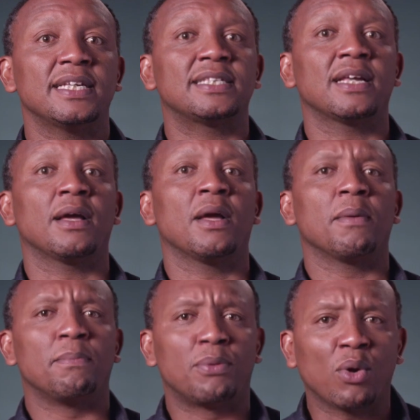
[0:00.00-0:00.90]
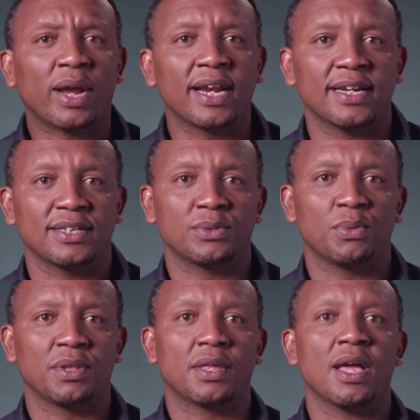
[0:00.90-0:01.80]
It's a brokenness
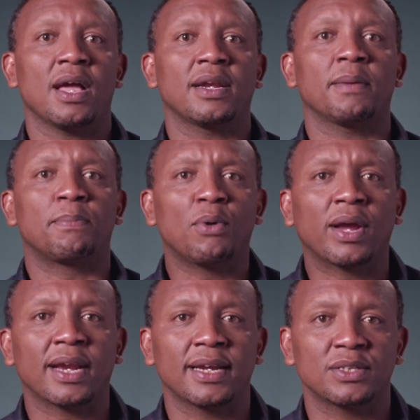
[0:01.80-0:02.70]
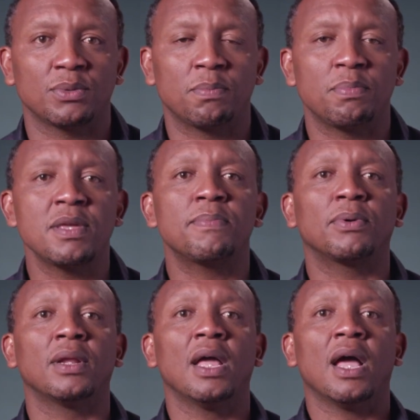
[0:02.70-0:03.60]
with God, a brokenness with
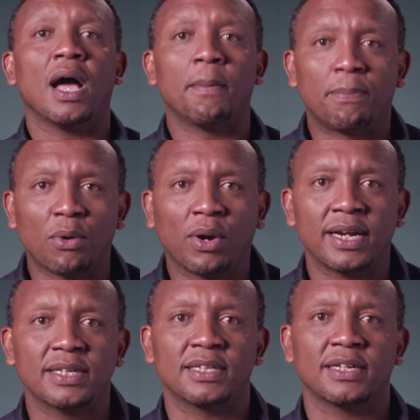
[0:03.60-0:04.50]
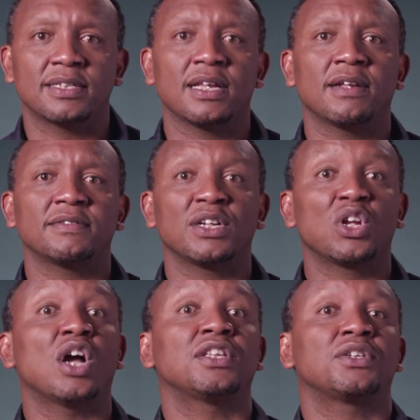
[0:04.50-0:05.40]
people, a brokenness in ourselves
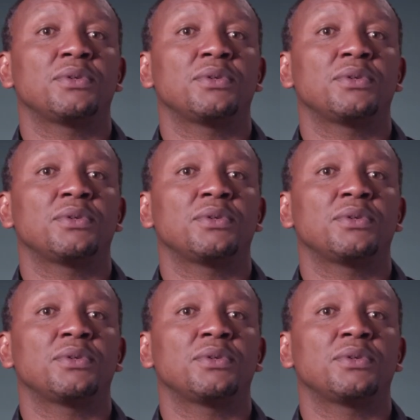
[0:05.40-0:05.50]
and God's